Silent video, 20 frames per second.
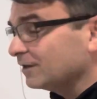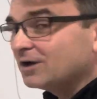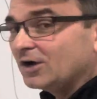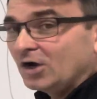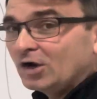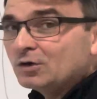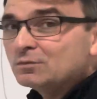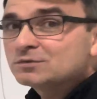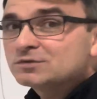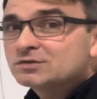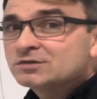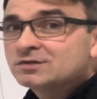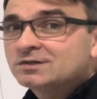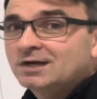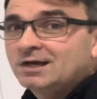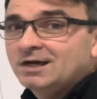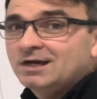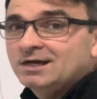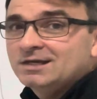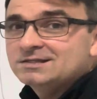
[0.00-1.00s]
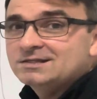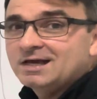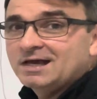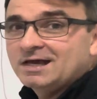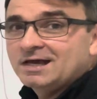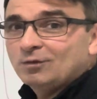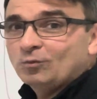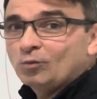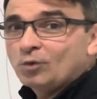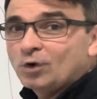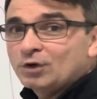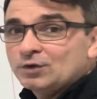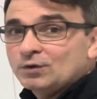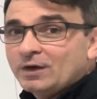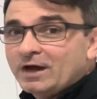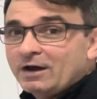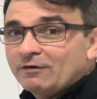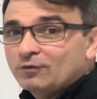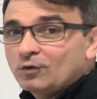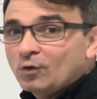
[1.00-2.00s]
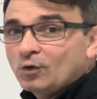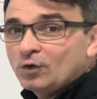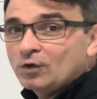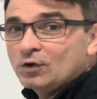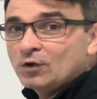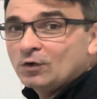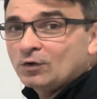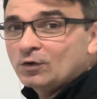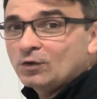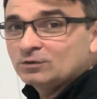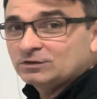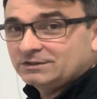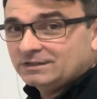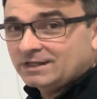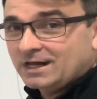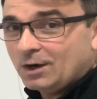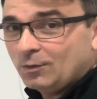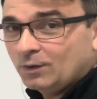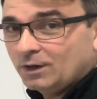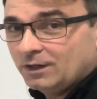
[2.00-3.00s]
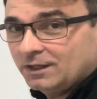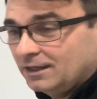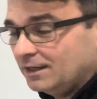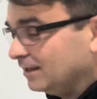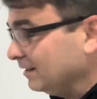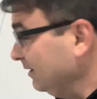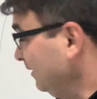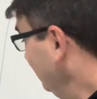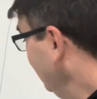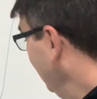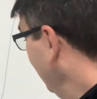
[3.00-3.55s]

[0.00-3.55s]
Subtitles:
comes, then what you have going on goes down again,